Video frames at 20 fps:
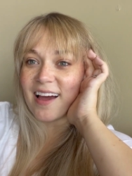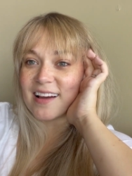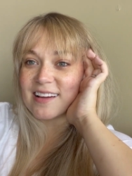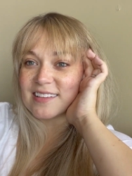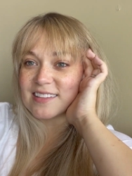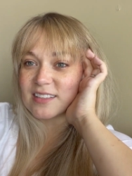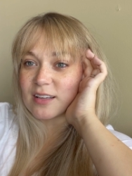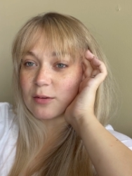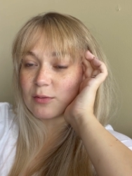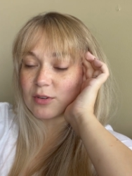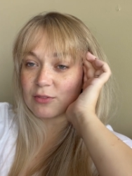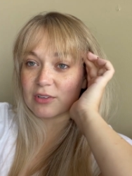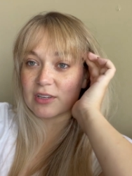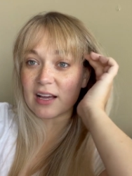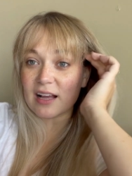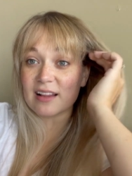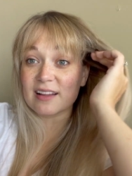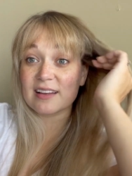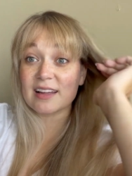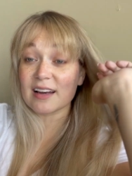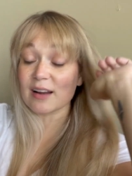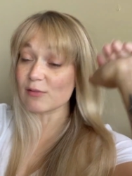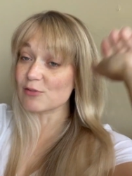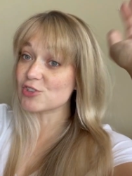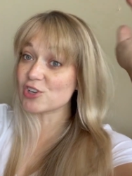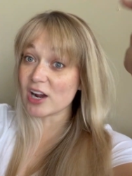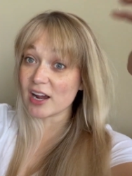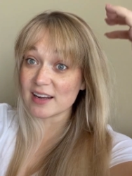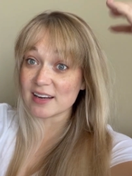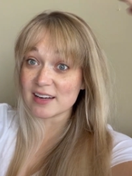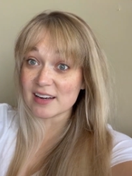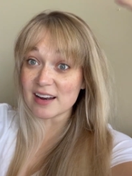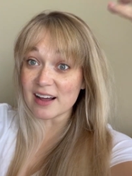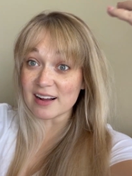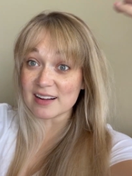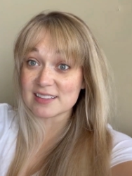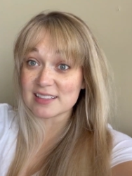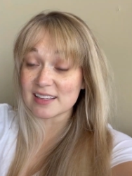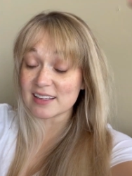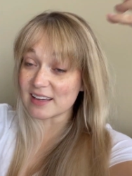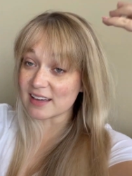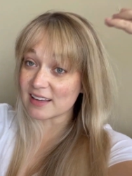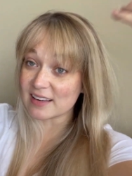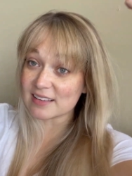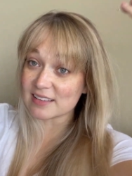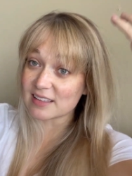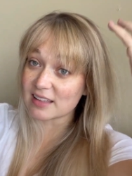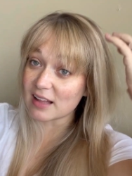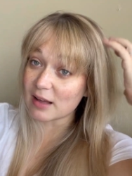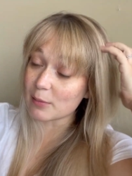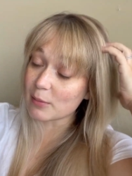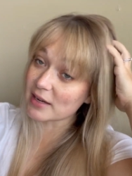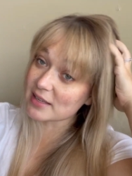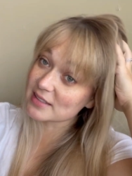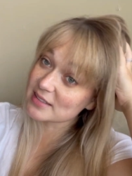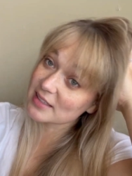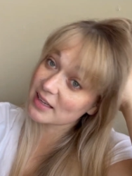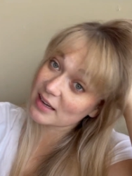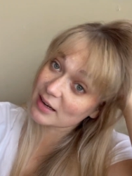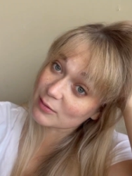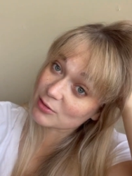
has come to reality, and I'm trying not to get into that mindset.